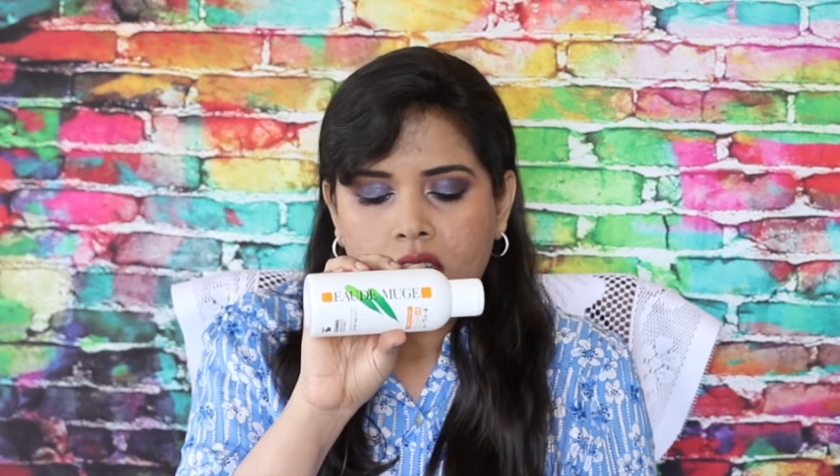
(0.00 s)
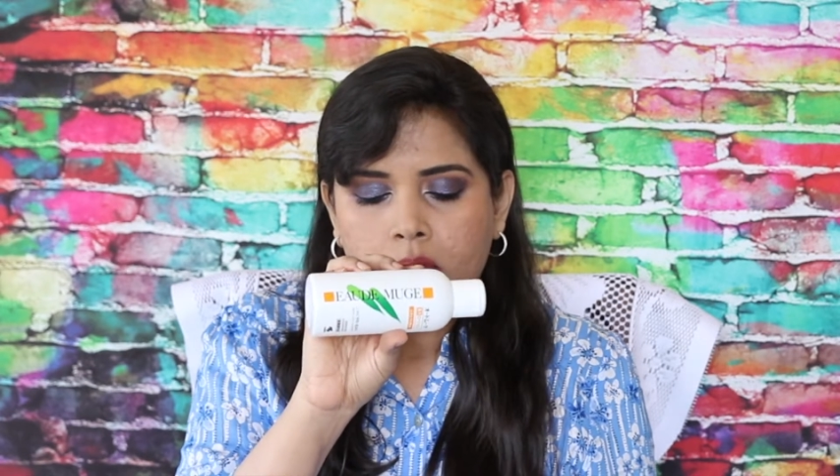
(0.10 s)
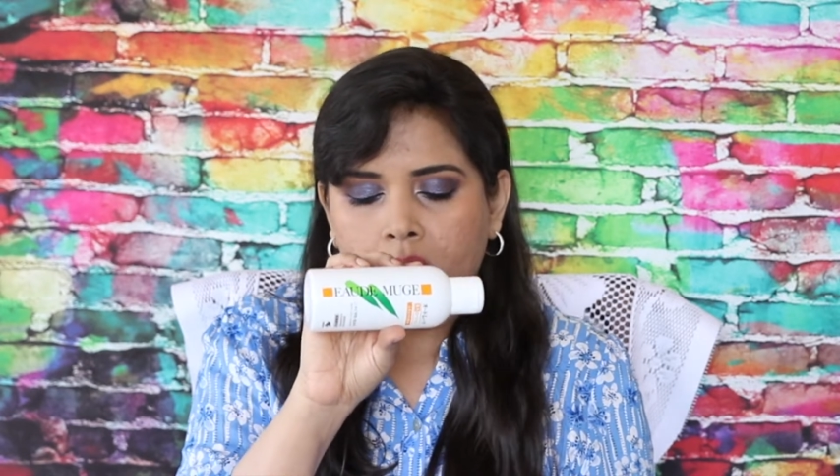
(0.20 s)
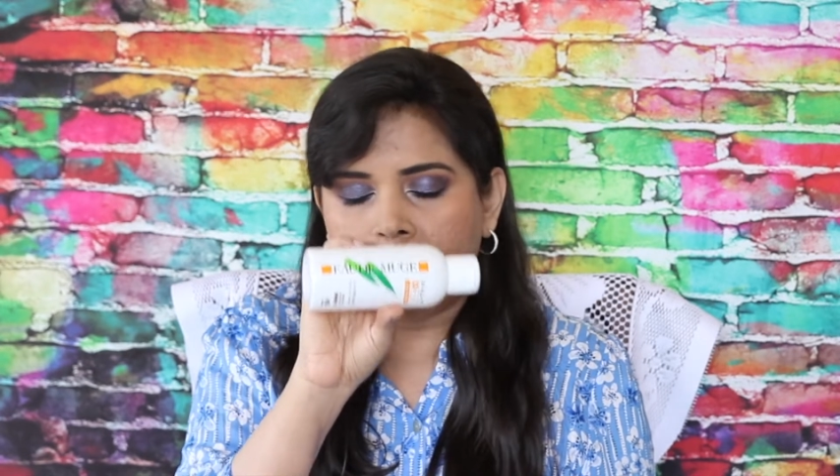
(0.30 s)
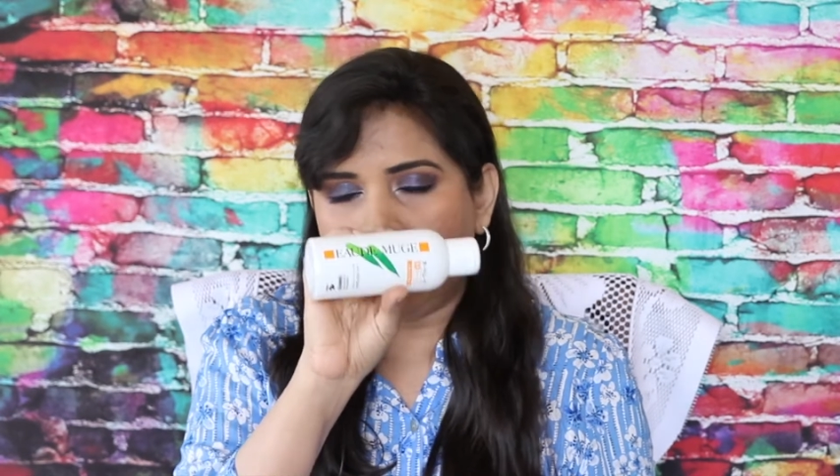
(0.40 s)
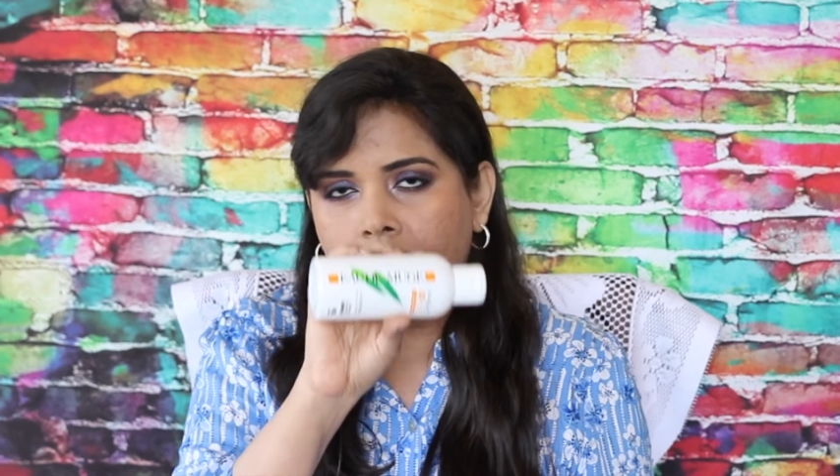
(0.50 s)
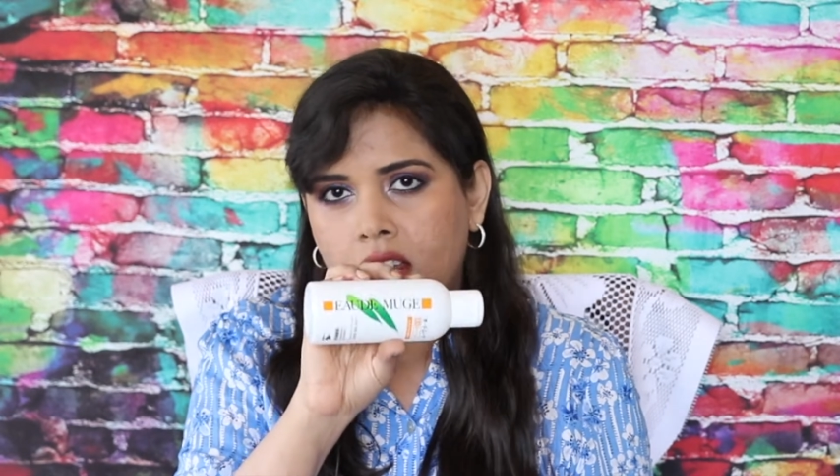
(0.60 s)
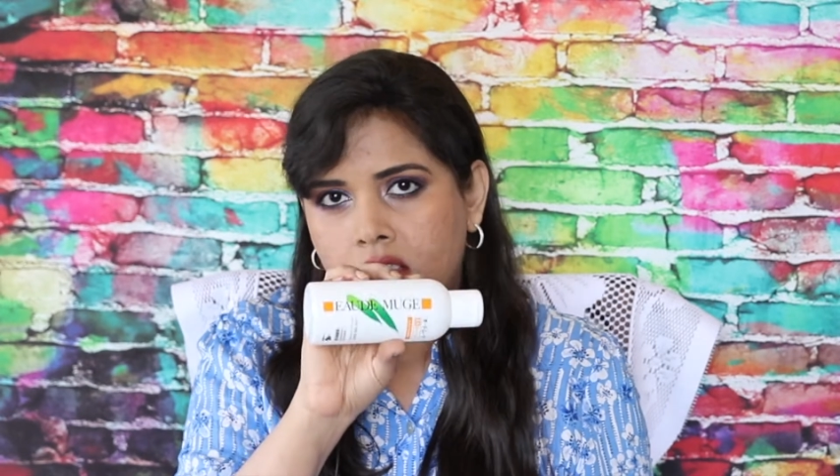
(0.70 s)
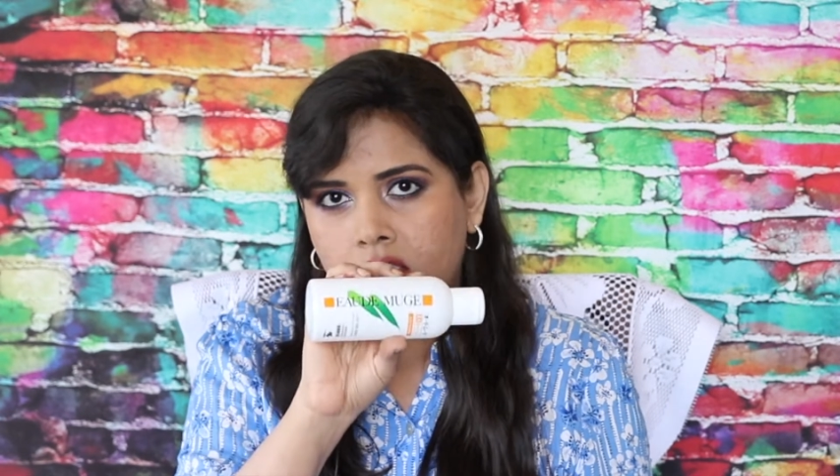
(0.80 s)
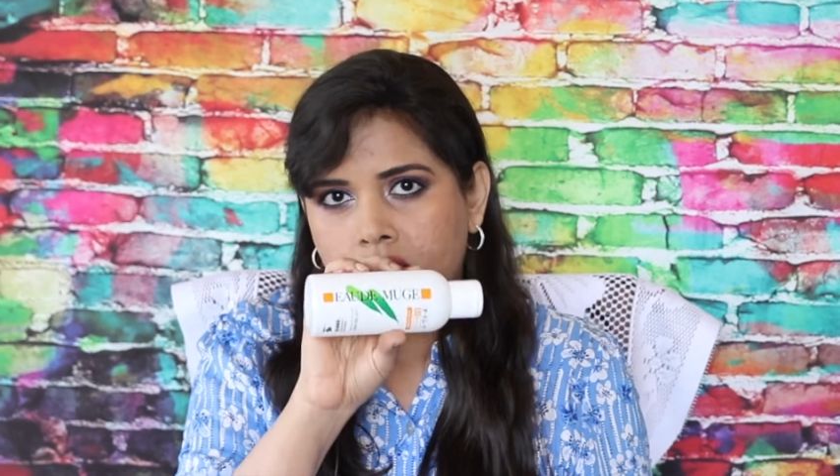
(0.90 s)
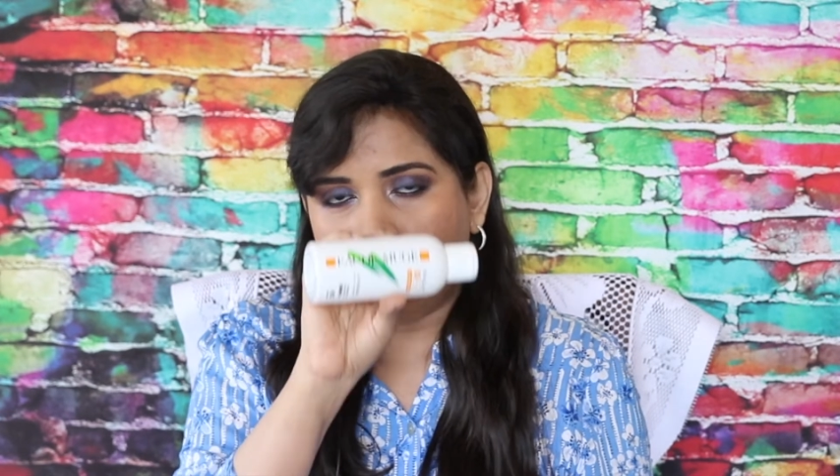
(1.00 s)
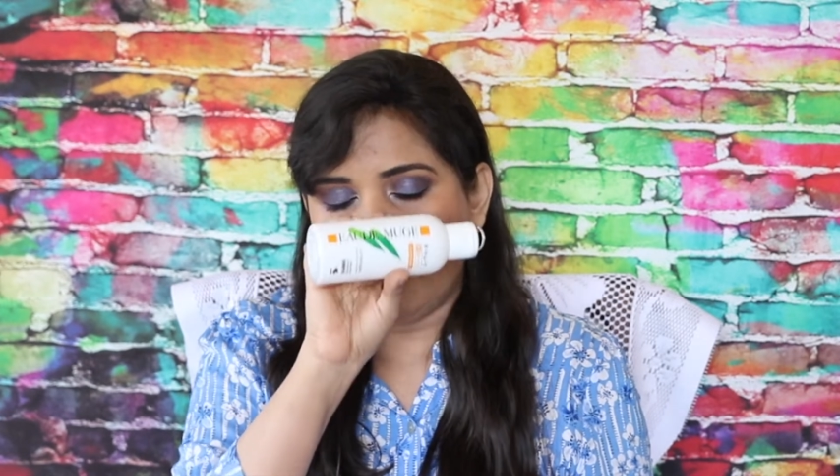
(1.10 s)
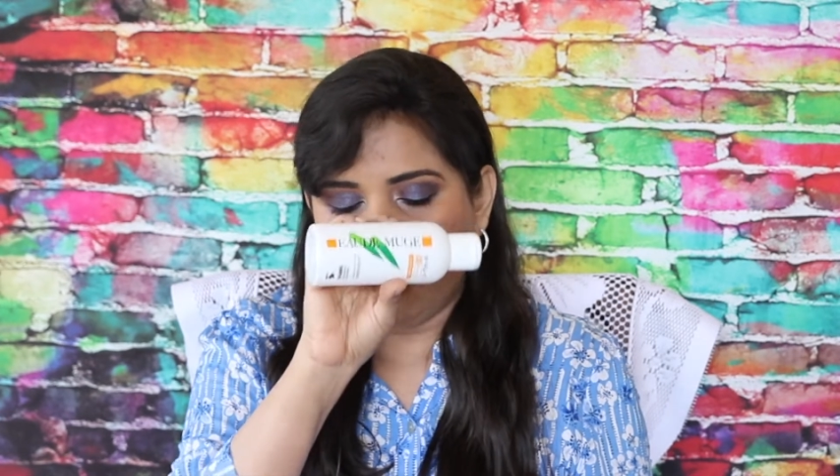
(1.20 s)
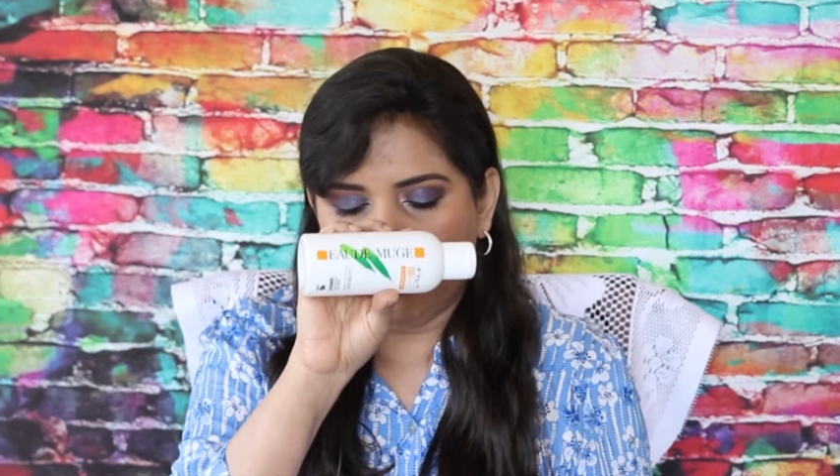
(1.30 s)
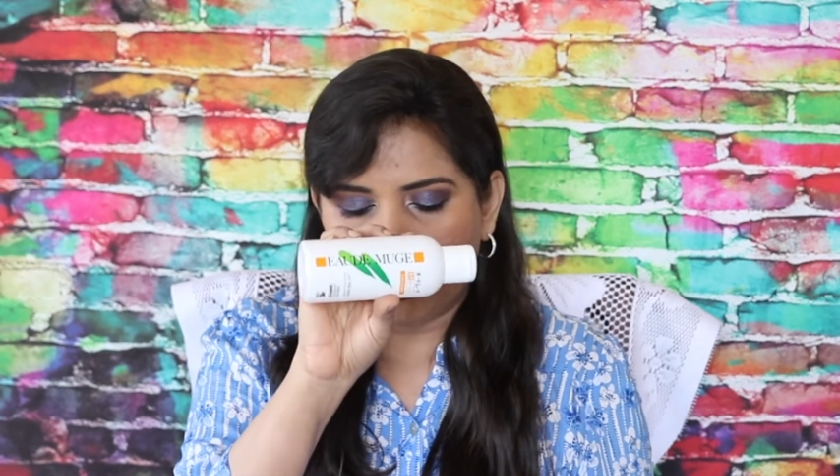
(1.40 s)
Medicated
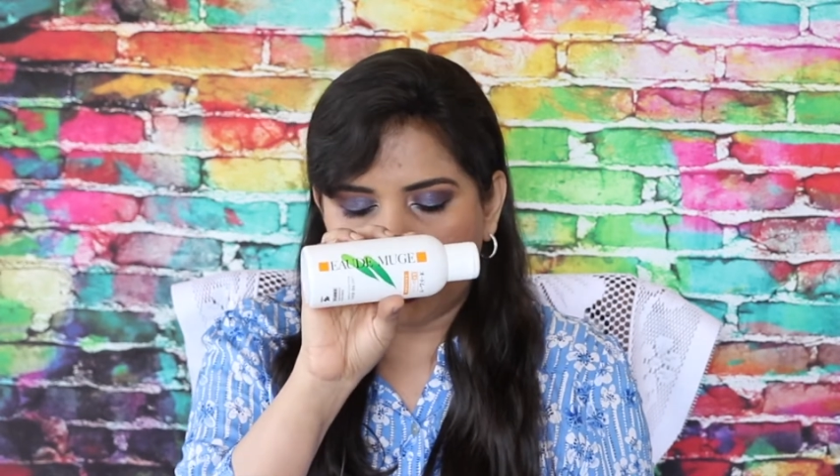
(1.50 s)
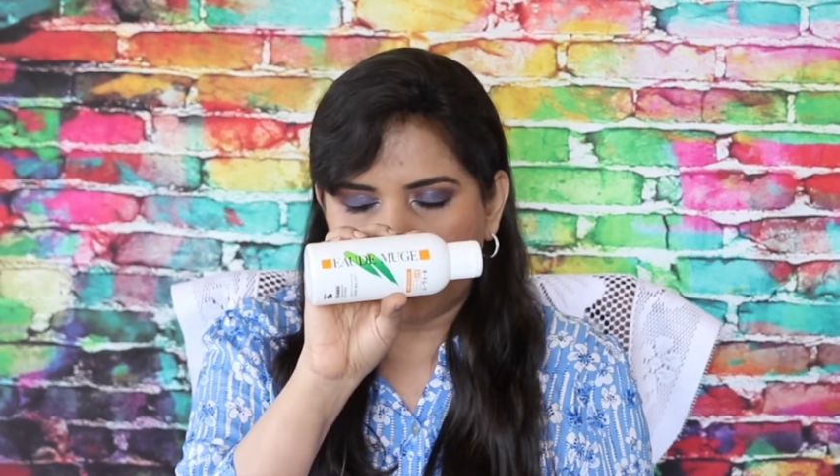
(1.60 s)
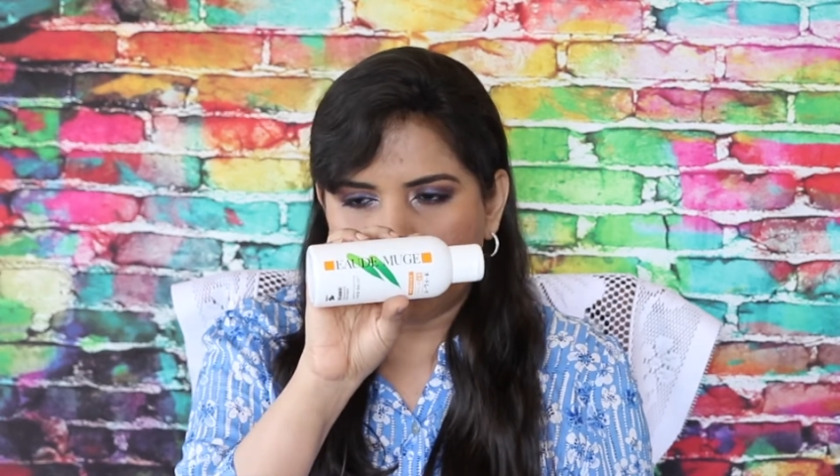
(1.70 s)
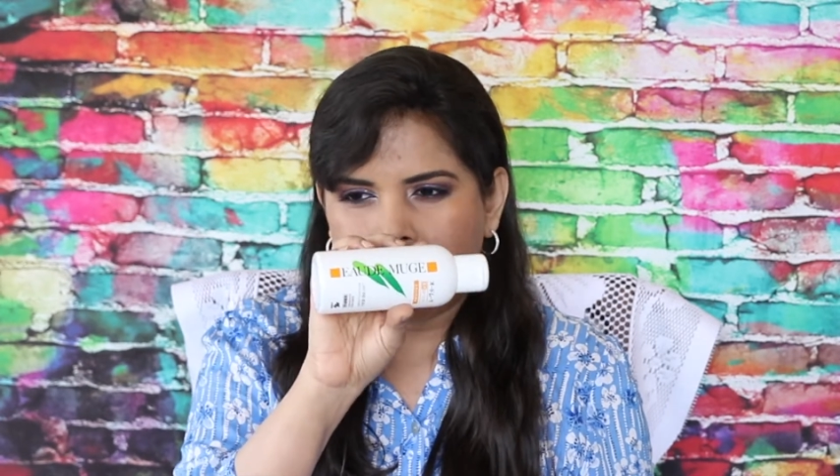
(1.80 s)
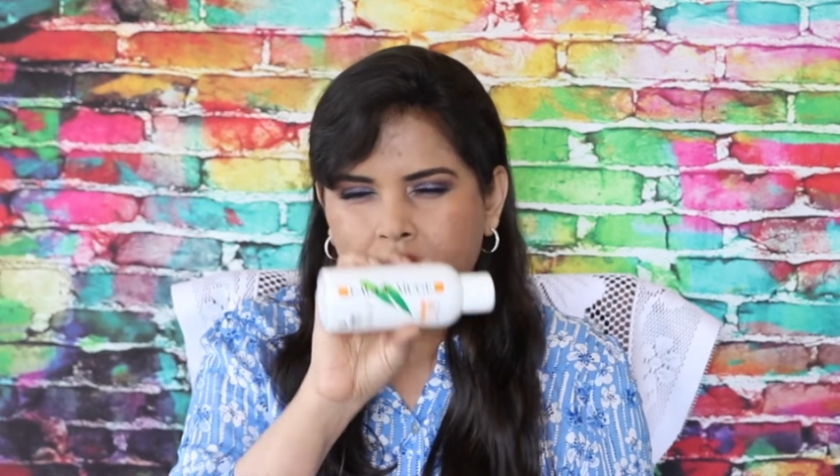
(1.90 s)
lotion,